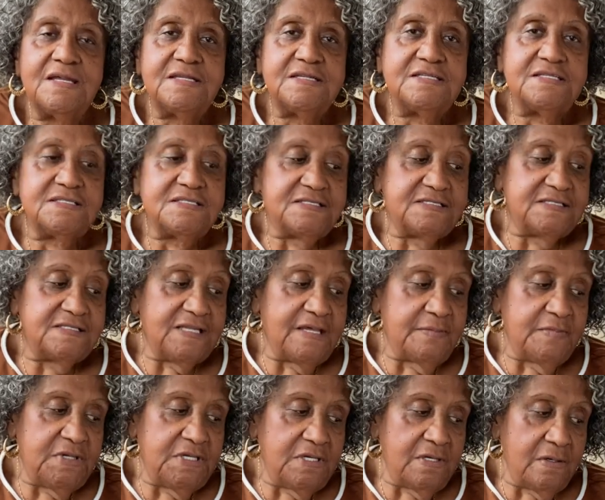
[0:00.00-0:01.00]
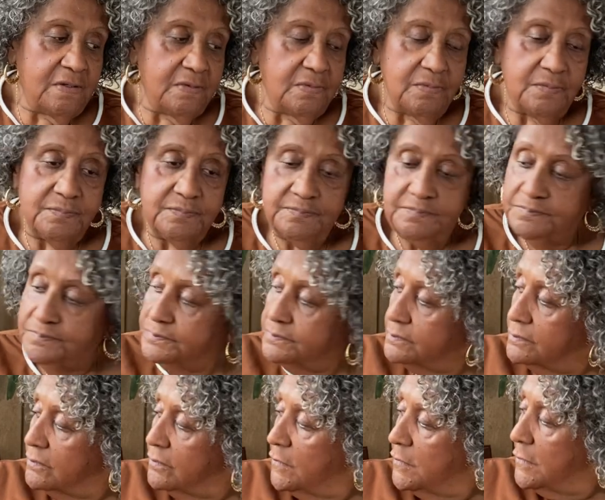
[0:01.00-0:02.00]
just let me know.
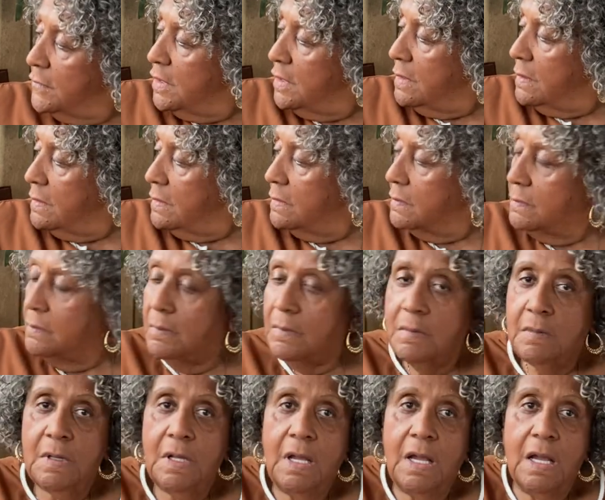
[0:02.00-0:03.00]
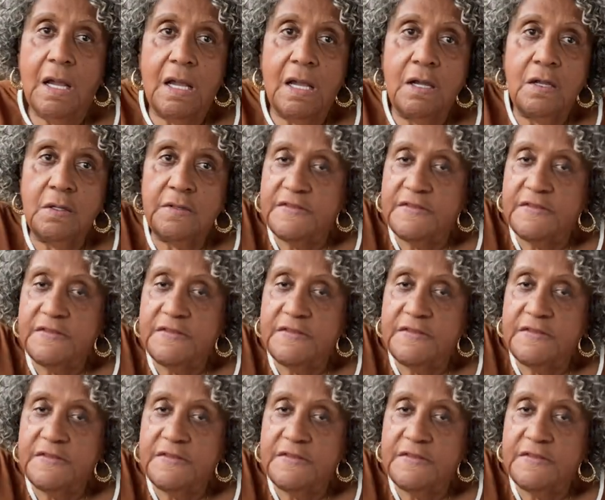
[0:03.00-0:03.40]
I